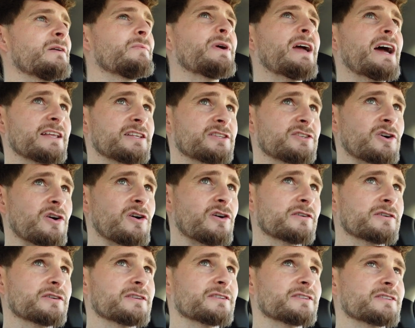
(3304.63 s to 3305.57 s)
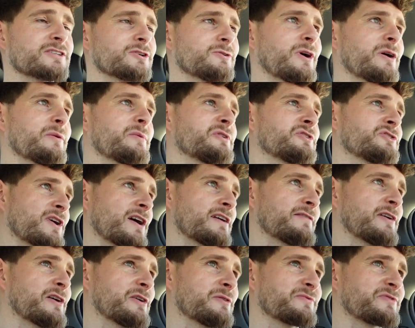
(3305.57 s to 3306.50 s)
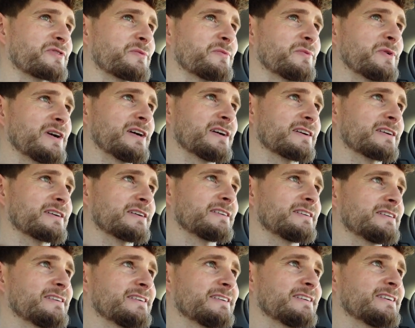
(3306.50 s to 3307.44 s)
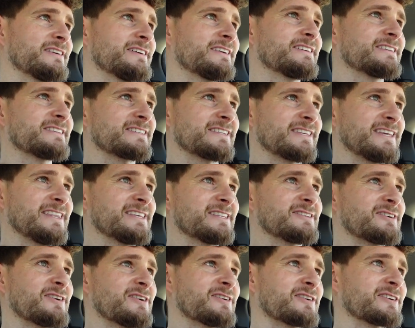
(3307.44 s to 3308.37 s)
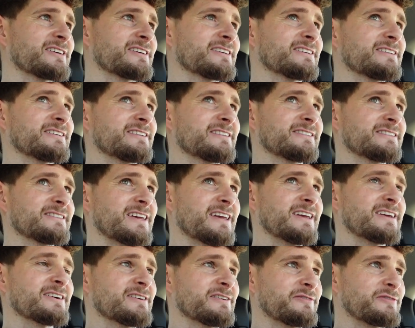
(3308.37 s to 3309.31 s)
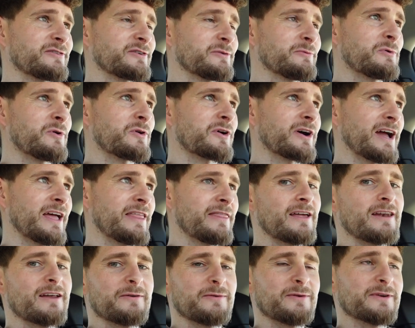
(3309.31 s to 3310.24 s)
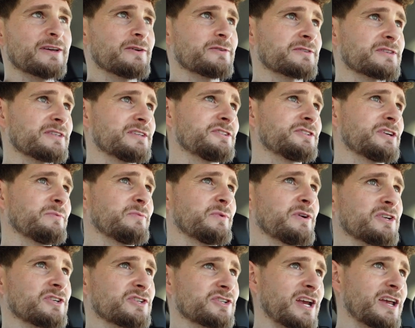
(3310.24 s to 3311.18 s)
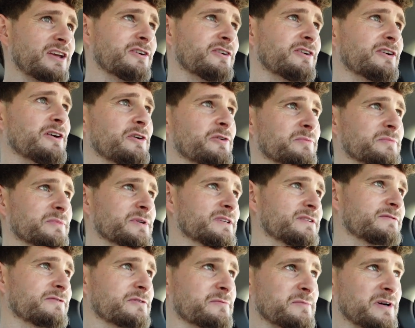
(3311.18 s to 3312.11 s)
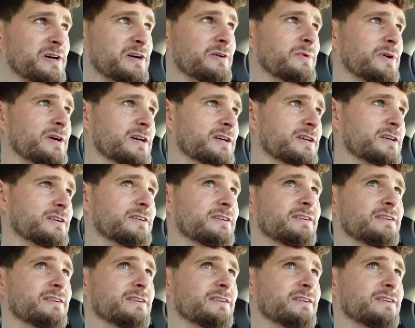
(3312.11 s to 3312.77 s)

then we had a dog, so I would drive home from work, see the dog, take her for a walk, and then I would go to the gym when Shay got home from her work.